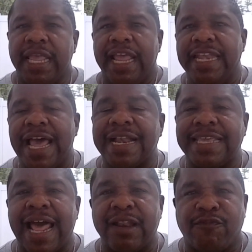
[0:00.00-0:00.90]
and not
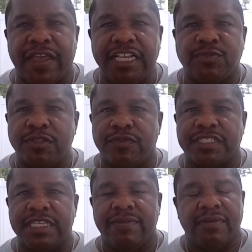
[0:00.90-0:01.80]
get out of phase with the
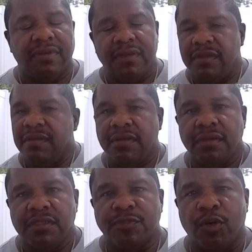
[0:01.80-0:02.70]
receiver.
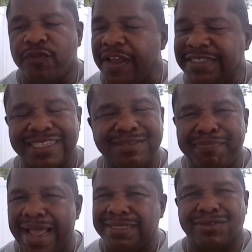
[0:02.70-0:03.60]
Sports fans, that's
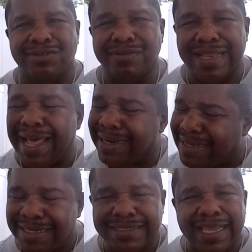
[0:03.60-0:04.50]
magical. A lot of
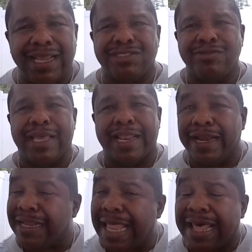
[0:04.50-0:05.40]
kids can't do that.
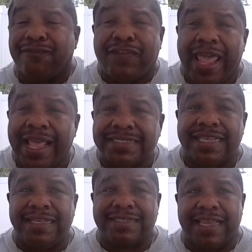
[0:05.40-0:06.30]
And a lot of fast
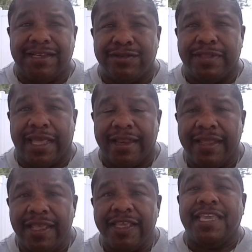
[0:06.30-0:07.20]
kids can't do that.
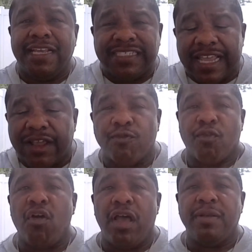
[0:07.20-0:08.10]
Kids that can
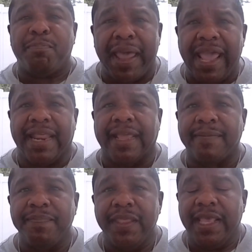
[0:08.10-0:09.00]
run panic.
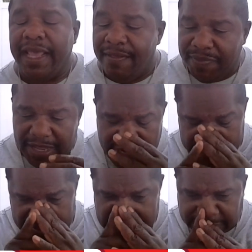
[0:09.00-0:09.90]
And then
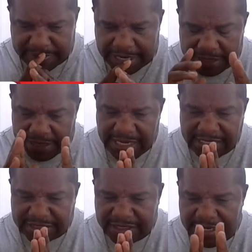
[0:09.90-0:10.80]
last but not
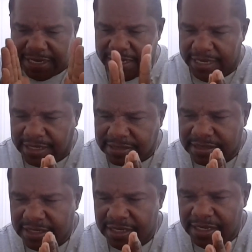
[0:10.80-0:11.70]
least,
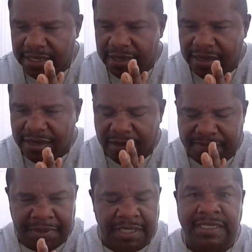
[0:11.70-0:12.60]
his
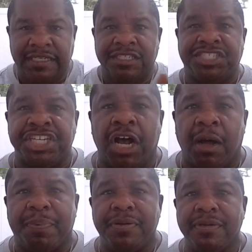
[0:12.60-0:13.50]
ability to jump,